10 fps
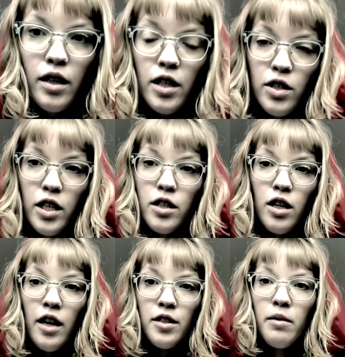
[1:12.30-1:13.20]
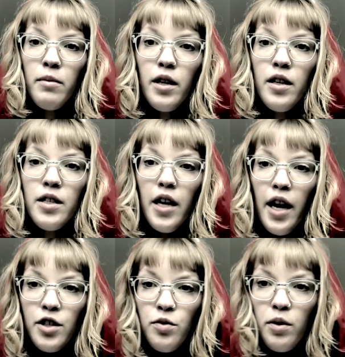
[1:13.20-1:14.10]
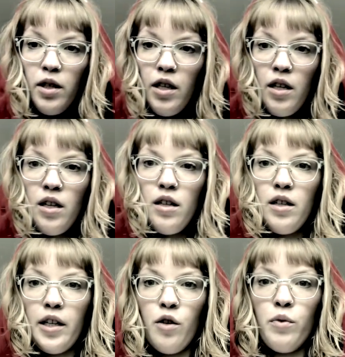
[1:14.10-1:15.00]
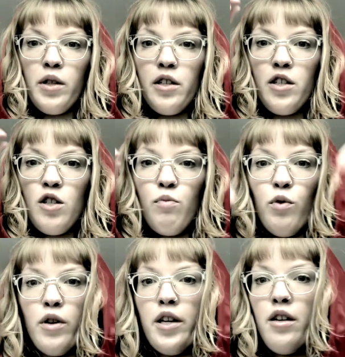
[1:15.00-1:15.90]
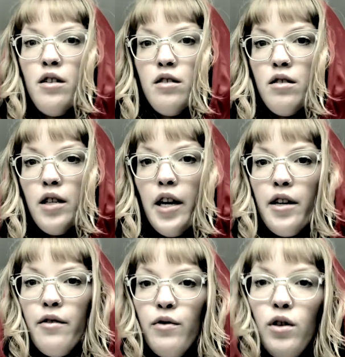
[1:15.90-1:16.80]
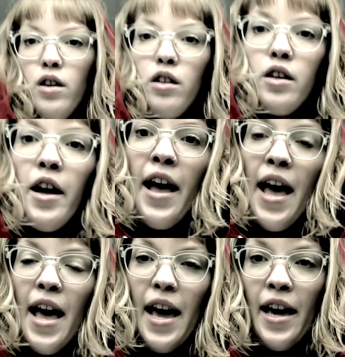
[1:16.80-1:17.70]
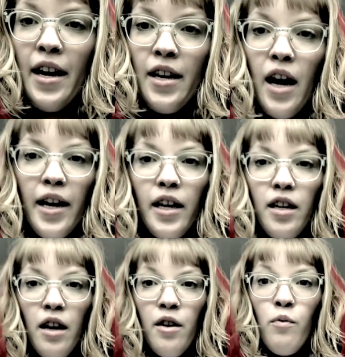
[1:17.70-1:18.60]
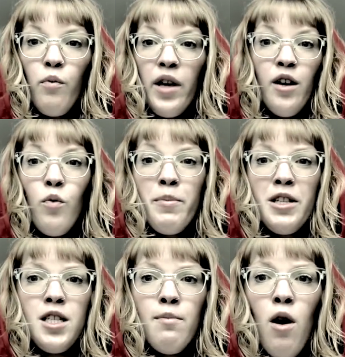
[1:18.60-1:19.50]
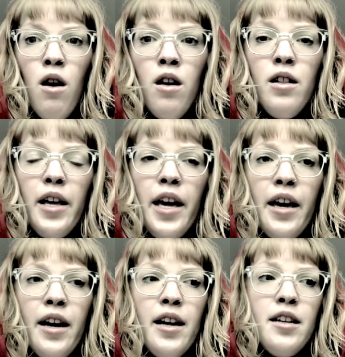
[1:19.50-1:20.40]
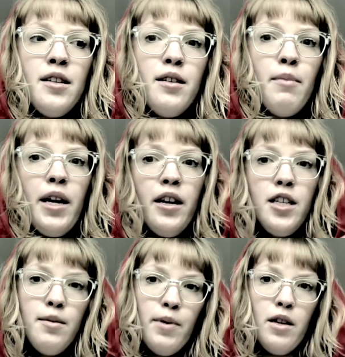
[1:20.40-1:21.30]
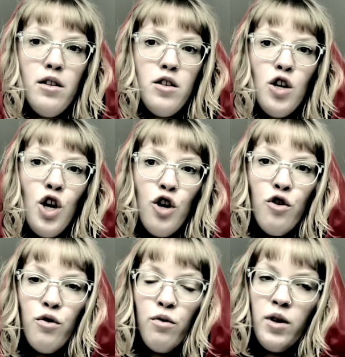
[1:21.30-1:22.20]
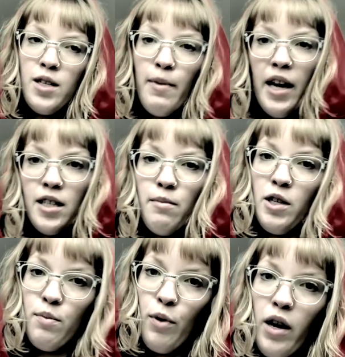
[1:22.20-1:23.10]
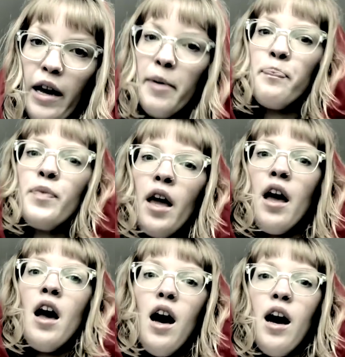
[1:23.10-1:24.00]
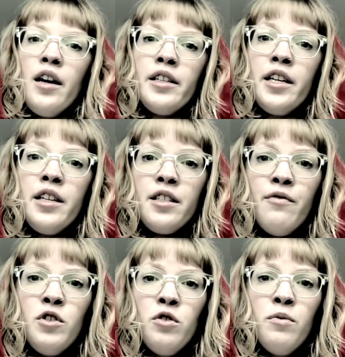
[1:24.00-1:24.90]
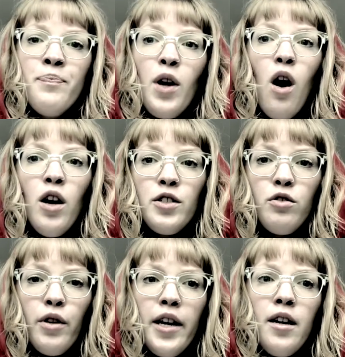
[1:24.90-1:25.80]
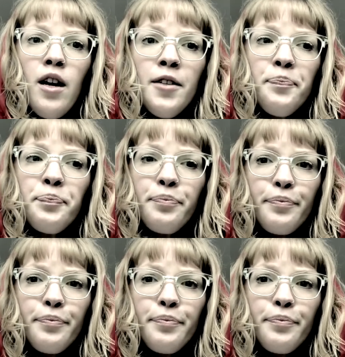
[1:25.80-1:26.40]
This hoodie is awesome. It's actually like a really sporty kind of look. And I got it on in a women's small, and my husband, who is Maximus Prime, Geeks of Doom, also tried it on.